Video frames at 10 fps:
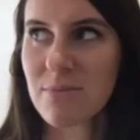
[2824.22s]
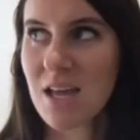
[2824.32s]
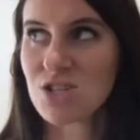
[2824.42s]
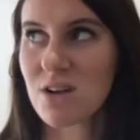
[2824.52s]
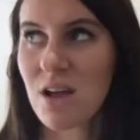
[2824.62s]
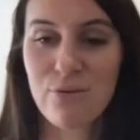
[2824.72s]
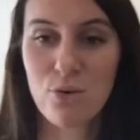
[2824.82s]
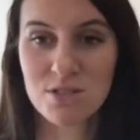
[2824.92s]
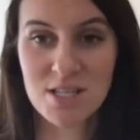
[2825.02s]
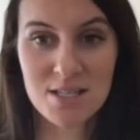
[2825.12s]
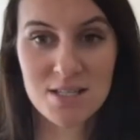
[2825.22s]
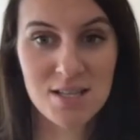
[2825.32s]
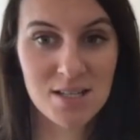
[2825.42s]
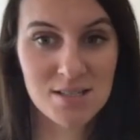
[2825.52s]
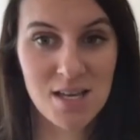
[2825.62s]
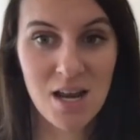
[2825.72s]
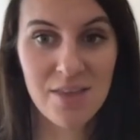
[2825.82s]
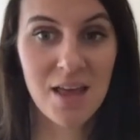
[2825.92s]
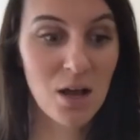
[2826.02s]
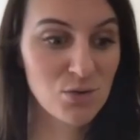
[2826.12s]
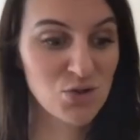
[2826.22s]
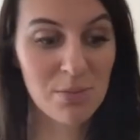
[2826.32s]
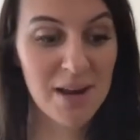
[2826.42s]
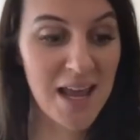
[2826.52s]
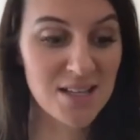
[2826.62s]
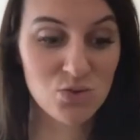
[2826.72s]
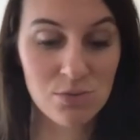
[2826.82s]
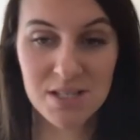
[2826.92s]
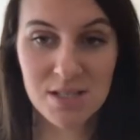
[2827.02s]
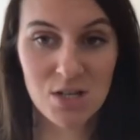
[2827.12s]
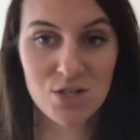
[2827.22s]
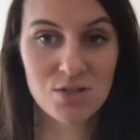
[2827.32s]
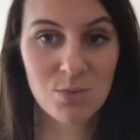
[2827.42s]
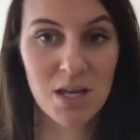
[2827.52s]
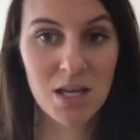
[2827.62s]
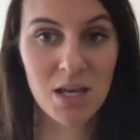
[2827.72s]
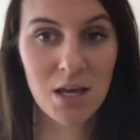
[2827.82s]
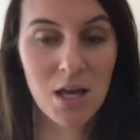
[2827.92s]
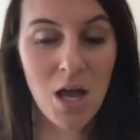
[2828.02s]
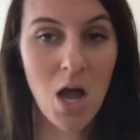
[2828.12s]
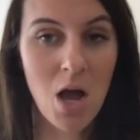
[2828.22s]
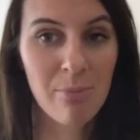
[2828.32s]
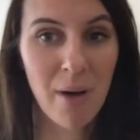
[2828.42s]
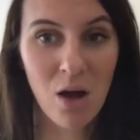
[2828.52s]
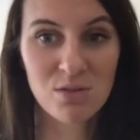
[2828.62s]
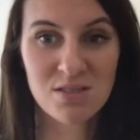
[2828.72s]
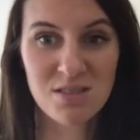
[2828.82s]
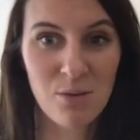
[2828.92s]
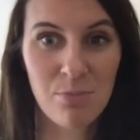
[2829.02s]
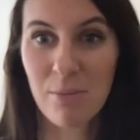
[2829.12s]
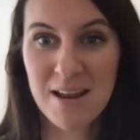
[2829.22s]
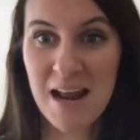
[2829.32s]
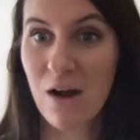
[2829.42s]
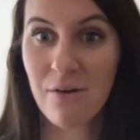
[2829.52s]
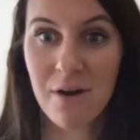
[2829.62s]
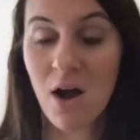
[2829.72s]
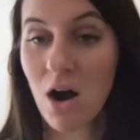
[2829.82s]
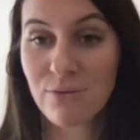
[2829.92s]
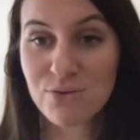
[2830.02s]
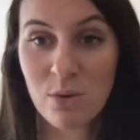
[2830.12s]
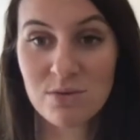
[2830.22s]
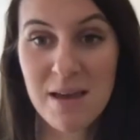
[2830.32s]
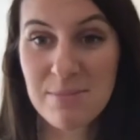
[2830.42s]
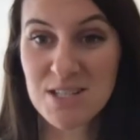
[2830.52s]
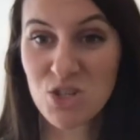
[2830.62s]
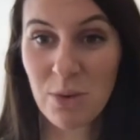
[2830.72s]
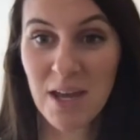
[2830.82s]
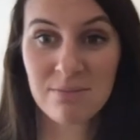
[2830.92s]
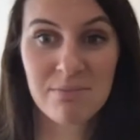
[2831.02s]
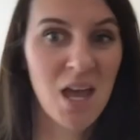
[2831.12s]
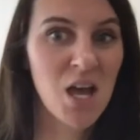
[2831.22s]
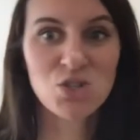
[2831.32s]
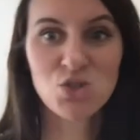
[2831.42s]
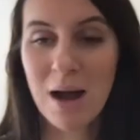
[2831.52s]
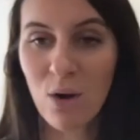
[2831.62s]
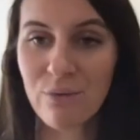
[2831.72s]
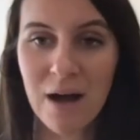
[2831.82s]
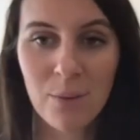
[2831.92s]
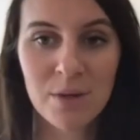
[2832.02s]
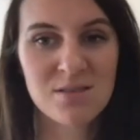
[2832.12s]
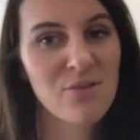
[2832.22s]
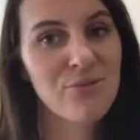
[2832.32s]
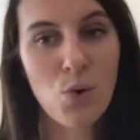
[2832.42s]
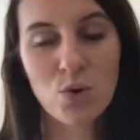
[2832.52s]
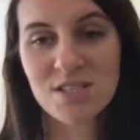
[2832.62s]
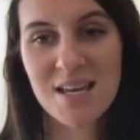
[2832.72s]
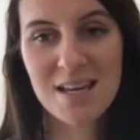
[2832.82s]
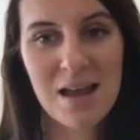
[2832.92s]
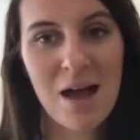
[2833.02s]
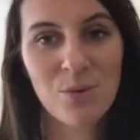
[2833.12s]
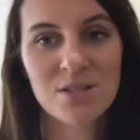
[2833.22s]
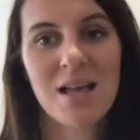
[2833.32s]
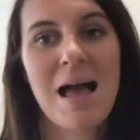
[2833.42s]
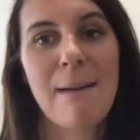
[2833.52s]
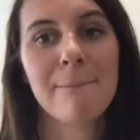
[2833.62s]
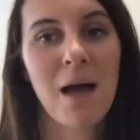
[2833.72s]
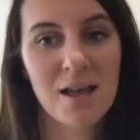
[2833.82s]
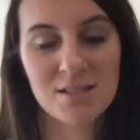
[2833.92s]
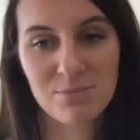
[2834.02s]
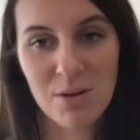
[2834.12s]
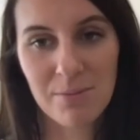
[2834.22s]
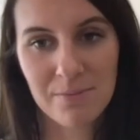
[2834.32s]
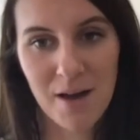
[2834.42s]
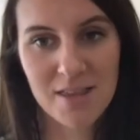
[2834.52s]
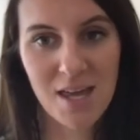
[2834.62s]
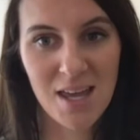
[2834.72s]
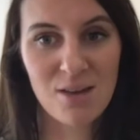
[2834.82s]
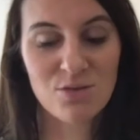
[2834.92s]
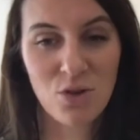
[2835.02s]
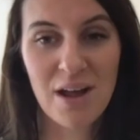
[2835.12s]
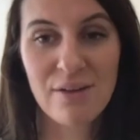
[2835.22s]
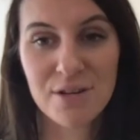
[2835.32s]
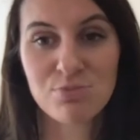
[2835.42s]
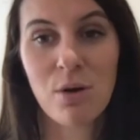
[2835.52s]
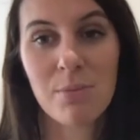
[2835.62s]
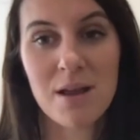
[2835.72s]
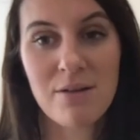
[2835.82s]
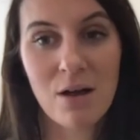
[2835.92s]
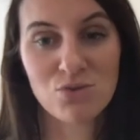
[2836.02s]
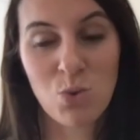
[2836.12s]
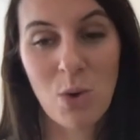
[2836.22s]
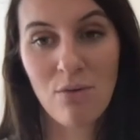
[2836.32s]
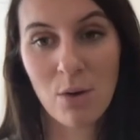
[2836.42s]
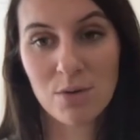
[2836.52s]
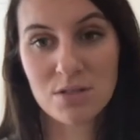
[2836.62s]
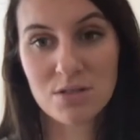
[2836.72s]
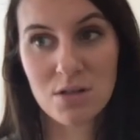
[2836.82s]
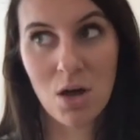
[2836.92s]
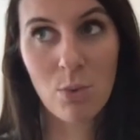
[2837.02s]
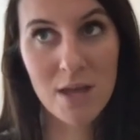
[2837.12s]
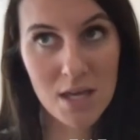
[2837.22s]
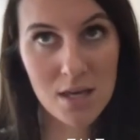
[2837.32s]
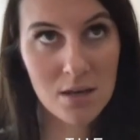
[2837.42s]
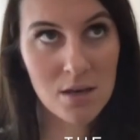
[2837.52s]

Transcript: age of like 14 to 16, I think I was swimming 8 swimming sessions a week, but they were probably an hour and a half. So I was maybe doing 12 hours, 14 hours at a maximum. I think it was on average, probably around 12 hours a week.